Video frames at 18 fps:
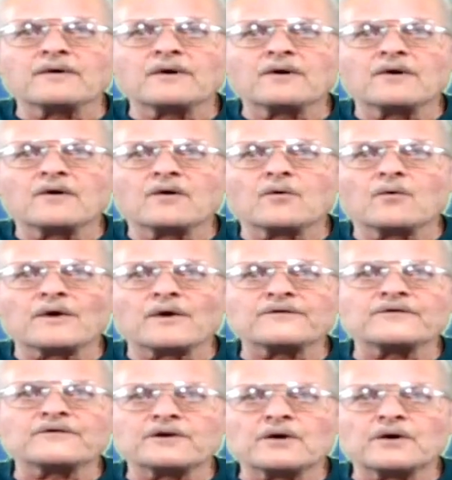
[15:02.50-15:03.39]
once
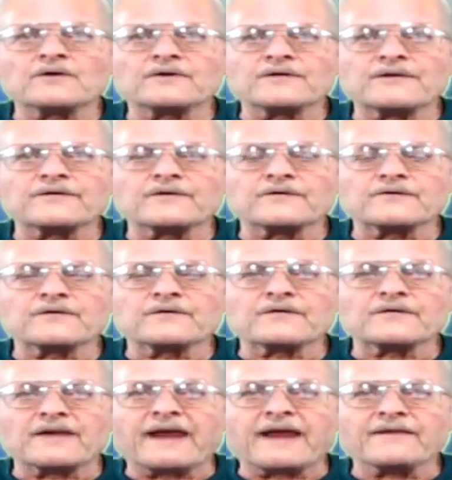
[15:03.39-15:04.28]
you notice that there's a
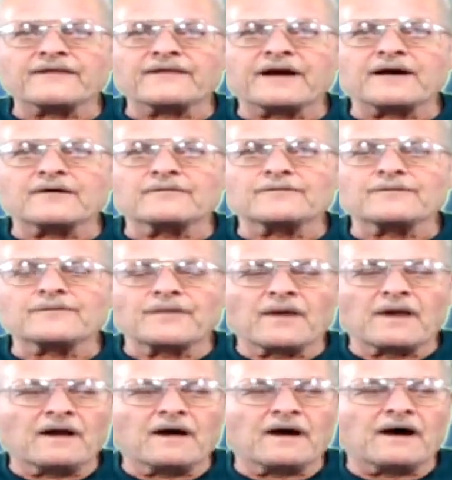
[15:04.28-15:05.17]
snake there.
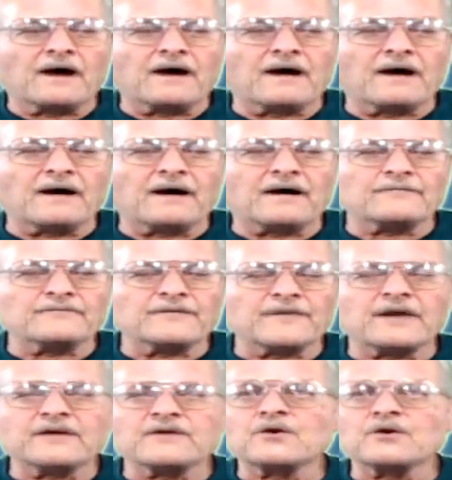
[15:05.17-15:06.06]

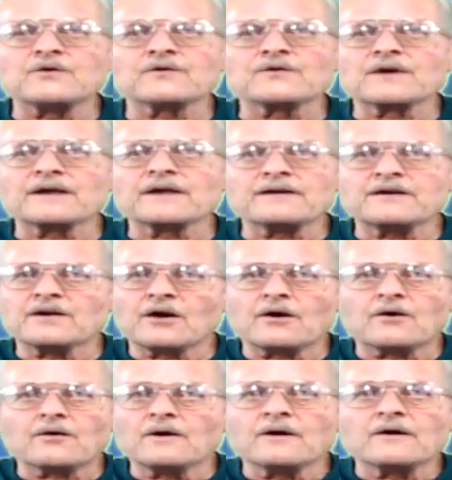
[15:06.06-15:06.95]
And usually,
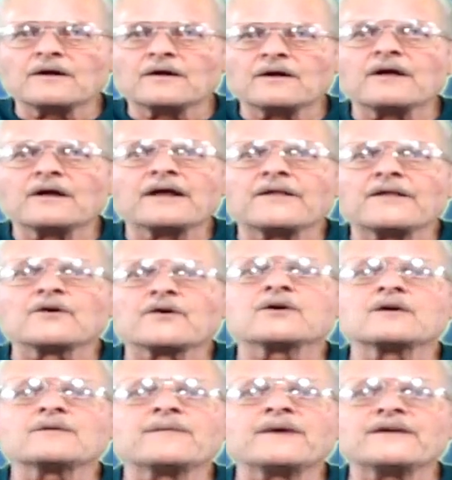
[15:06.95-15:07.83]
they're
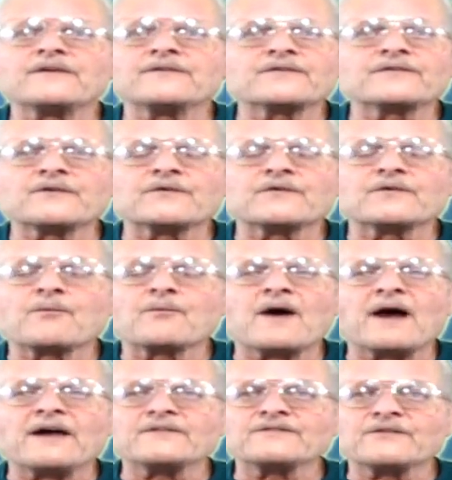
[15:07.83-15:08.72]
going to be just as
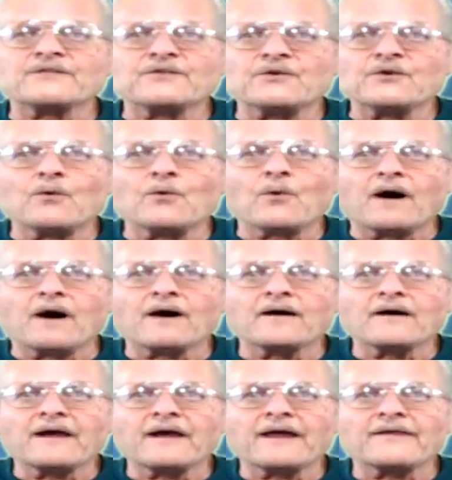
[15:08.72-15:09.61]
surprised as you
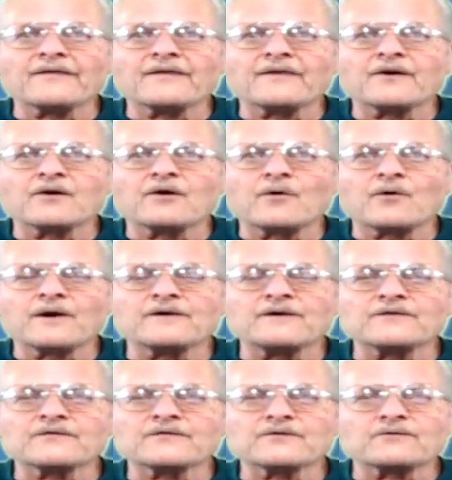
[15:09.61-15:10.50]
are, and they're going to
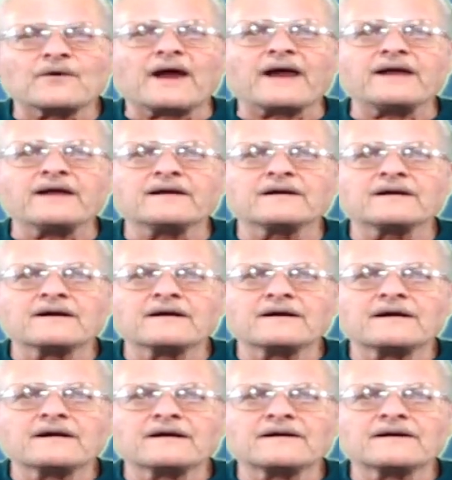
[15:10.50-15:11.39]
strike
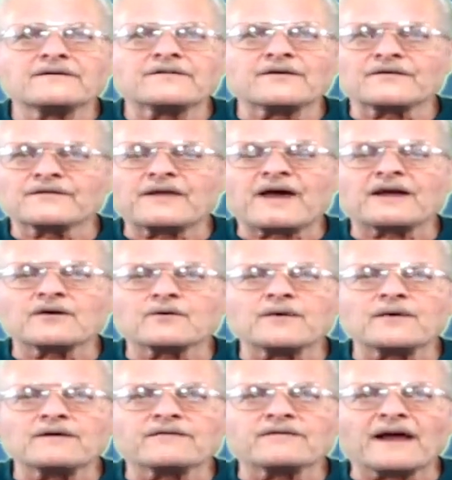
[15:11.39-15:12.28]
just out of
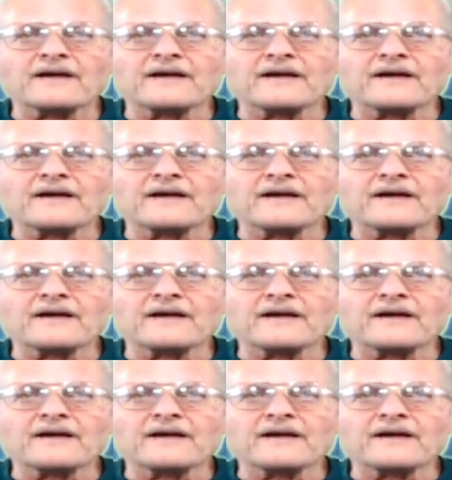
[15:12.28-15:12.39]
reflex.